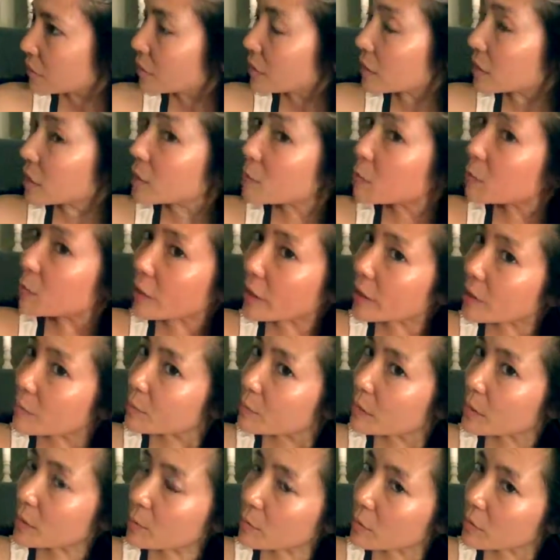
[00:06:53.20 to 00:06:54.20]

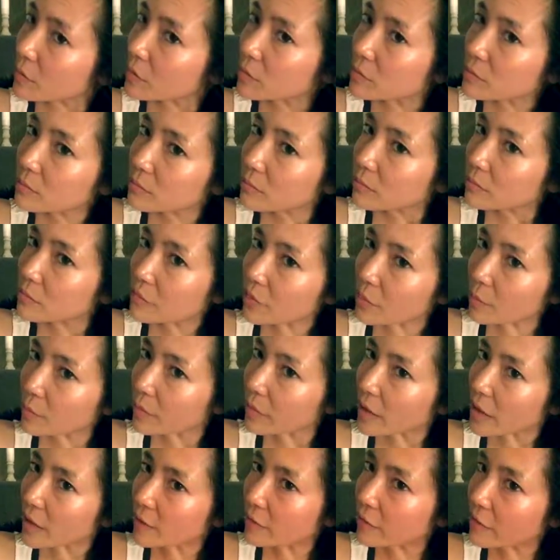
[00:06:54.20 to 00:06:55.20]
liberate people
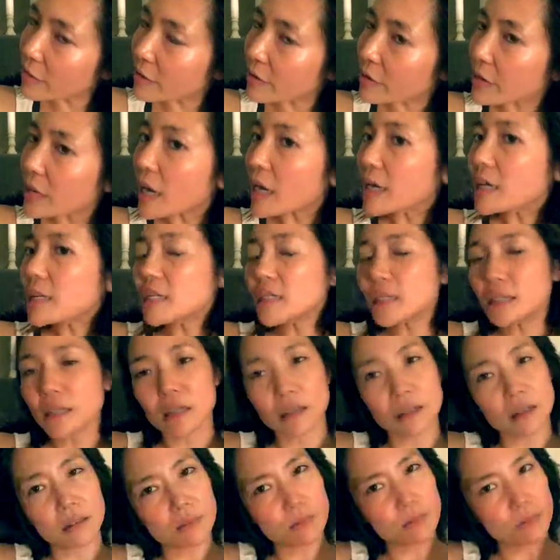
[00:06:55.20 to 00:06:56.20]
from that very
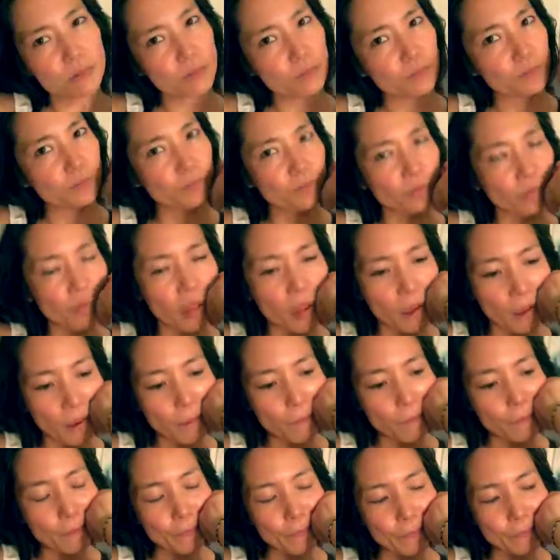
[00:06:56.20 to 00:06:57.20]
idea,
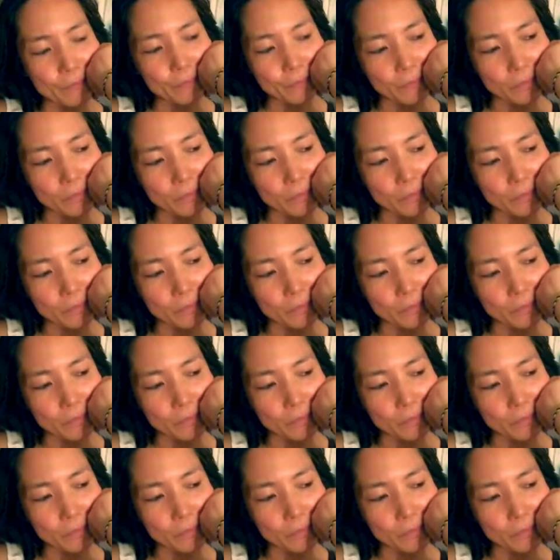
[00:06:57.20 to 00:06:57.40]
and